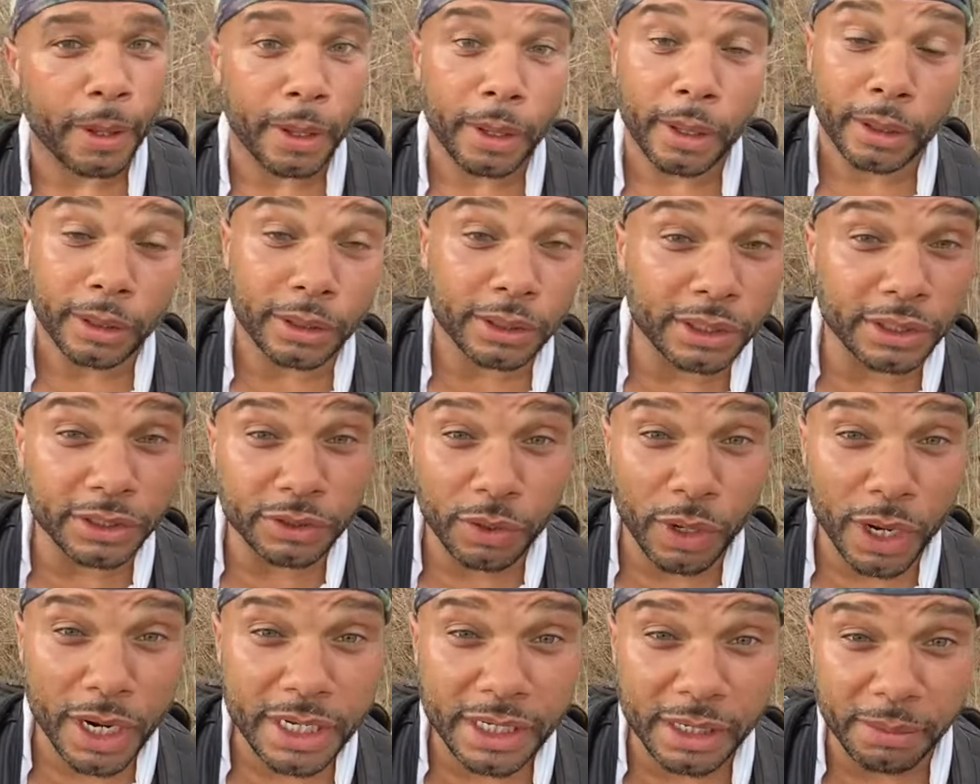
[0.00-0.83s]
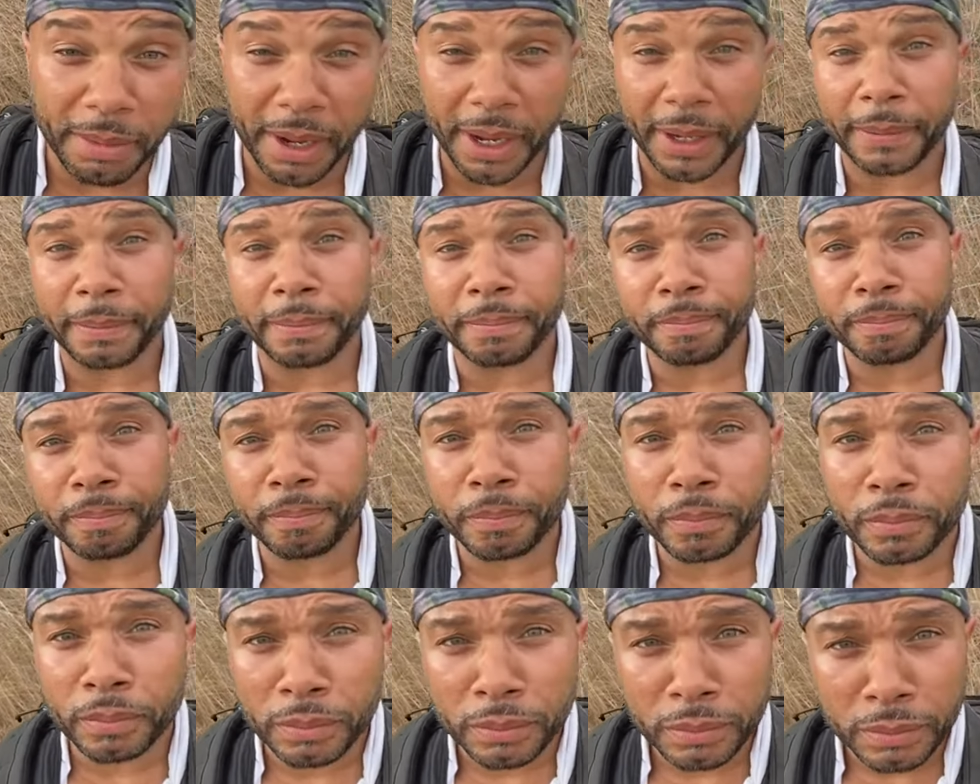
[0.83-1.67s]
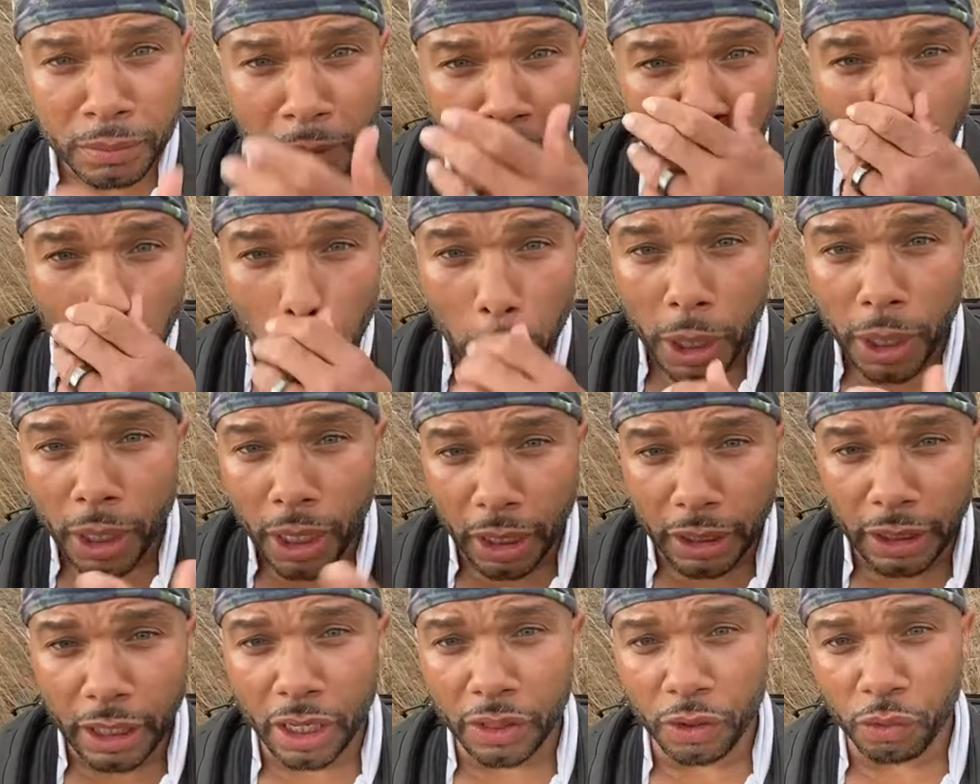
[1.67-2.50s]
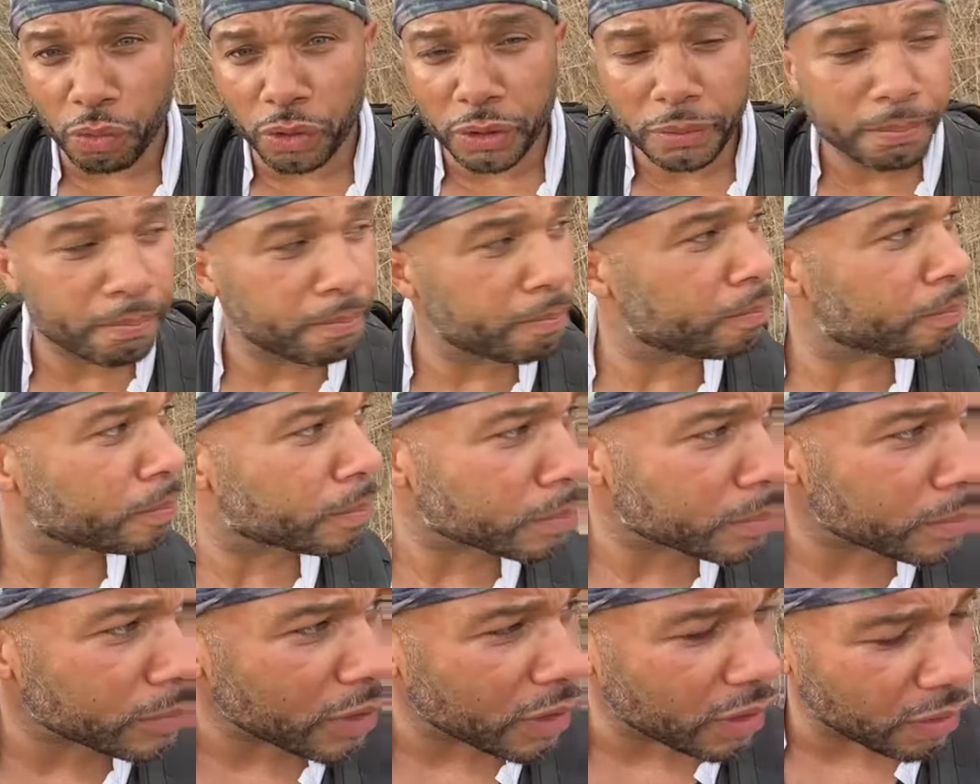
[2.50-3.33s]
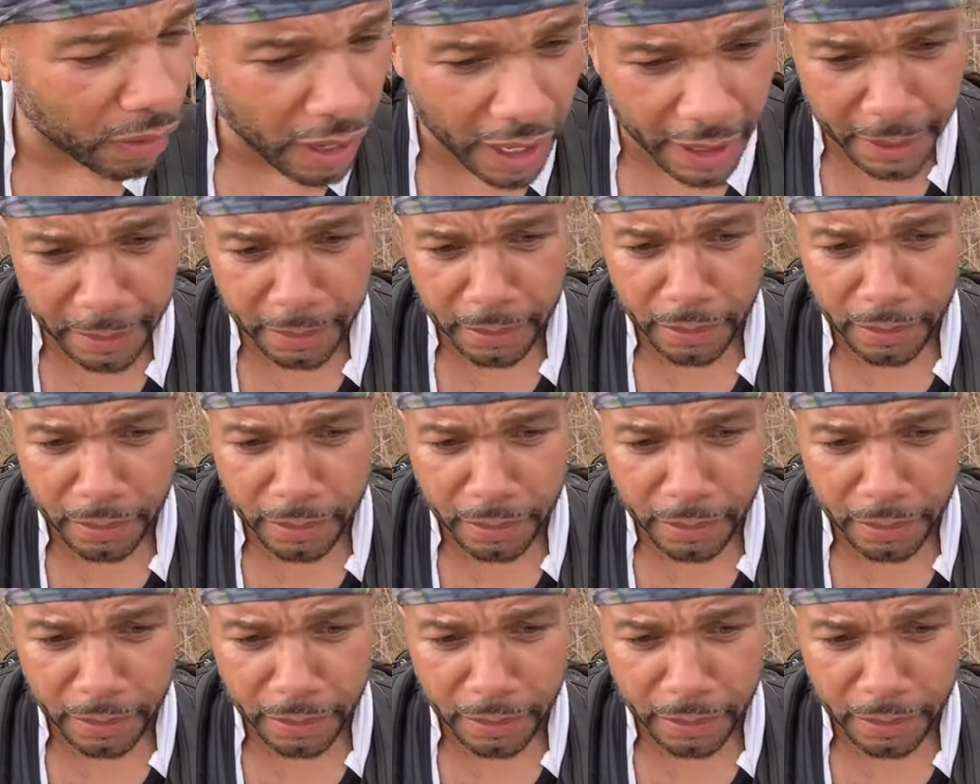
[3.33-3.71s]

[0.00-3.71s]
this is crazy, man. Another one, right?